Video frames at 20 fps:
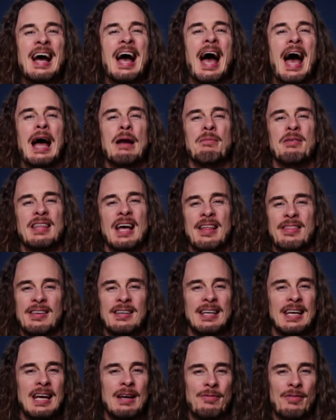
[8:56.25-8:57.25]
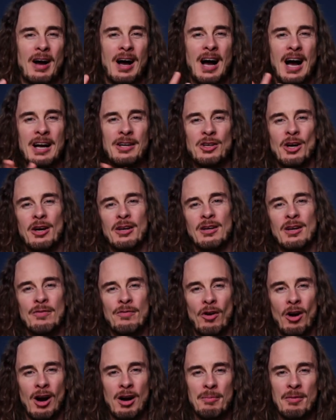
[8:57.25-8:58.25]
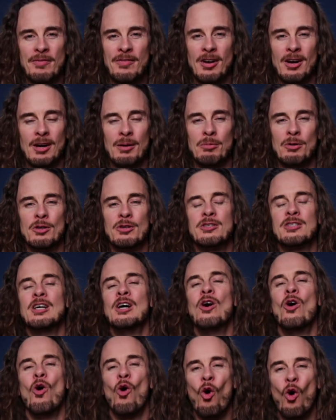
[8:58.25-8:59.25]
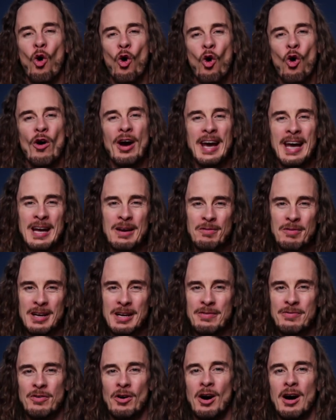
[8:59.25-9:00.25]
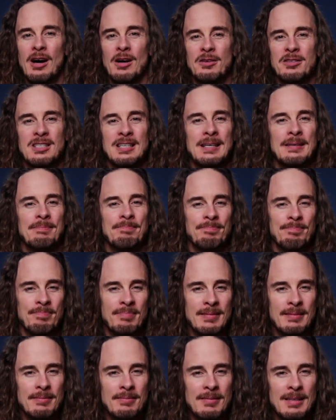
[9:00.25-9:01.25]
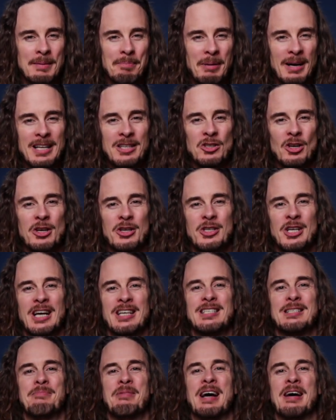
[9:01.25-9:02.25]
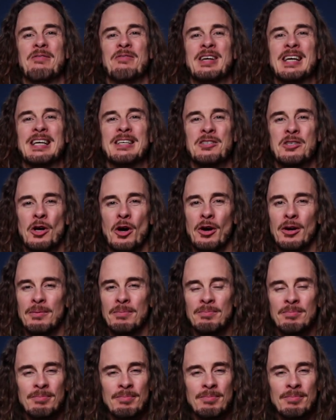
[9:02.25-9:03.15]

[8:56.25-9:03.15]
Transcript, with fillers: and without the need for hard-coded environment variables or ENV files. But it's not just about VS Code.